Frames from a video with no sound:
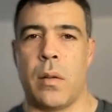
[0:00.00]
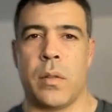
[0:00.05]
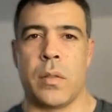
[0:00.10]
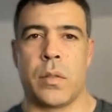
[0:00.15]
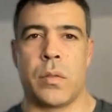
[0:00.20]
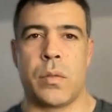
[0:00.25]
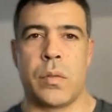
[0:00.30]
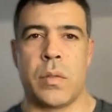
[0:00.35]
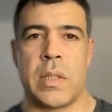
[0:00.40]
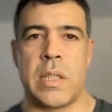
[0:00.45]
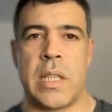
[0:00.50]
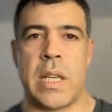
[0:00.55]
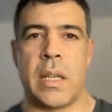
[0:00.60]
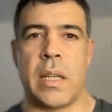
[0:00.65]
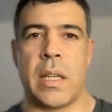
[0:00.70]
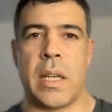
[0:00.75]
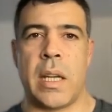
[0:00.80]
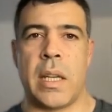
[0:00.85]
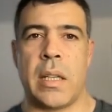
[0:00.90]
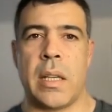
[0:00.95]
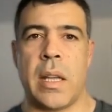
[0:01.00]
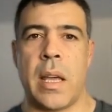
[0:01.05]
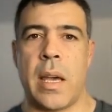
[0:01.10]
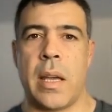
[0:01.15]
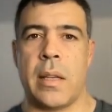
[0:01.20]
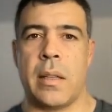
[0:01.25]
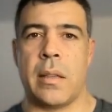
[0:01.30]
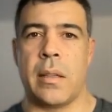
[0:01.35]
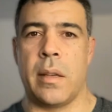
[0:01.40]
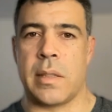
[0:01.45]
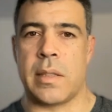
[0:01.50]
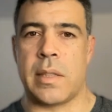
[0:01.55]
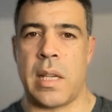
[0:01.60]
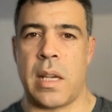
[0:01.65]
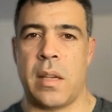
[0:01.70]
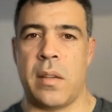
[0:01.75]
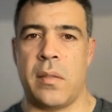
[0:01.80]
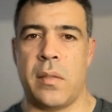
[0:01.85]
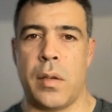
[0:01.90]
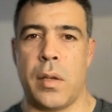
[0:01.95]
onto the n8n
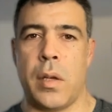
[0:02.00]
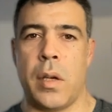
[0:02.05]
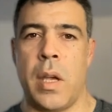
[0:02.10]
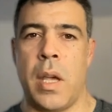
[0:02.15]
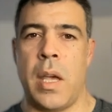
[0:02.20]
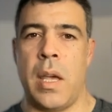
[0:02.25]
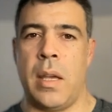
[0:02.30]
server,